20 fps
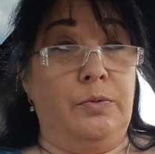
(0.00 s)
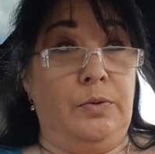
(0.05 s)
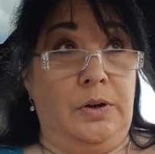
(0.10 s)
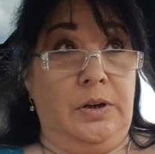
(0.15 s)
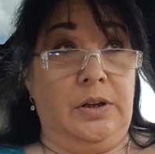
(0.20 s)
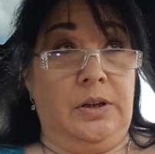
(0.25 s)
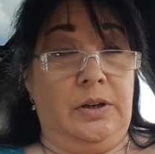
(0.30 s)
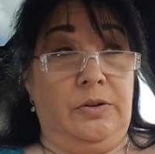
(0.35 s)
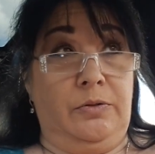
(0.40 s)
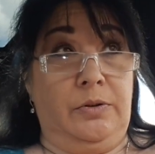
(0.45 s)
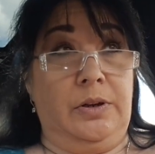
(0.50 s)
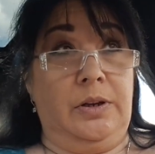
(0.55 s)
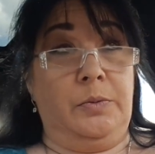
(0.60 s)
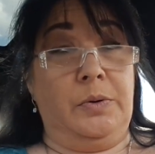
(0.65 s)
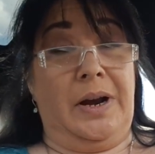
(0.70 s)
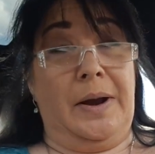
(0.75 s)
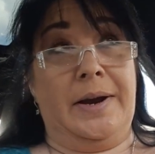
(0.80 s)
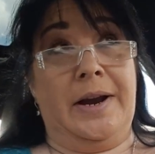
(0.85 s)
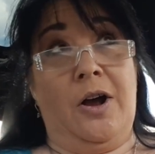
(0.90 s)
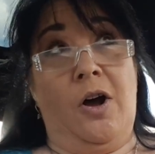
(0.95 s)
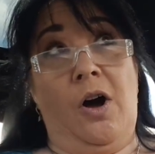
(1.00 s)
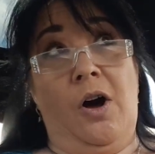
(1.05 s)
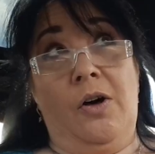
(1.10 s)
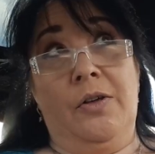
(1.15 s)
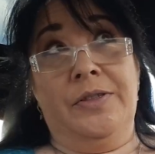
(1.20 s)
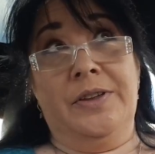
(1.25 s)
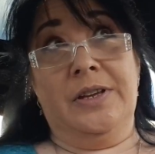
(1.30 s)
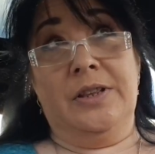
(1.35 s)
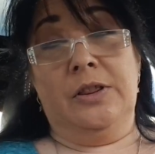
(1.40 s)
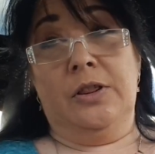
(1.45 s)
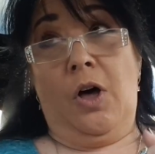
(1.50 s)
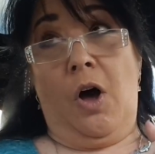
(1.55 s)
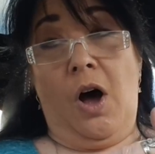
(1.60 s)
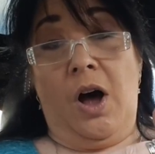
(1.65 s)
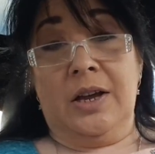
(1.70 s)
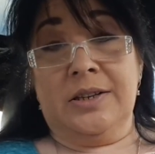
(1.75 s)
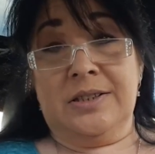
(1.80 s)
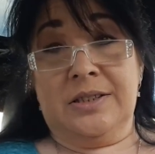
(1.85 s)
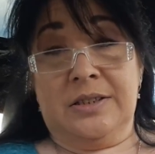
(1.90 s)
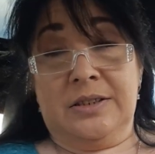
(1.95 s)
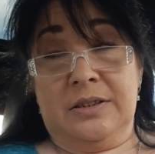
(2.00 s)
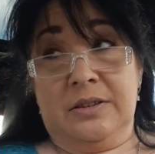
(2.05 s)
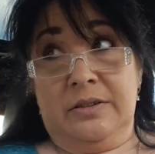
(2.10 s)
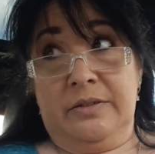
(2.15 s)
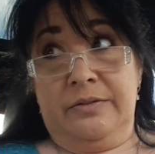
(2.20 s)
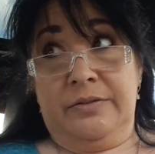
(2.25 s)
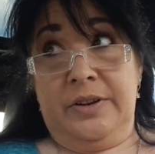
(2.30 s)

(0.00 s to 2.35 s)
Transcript: really, really what I call the lost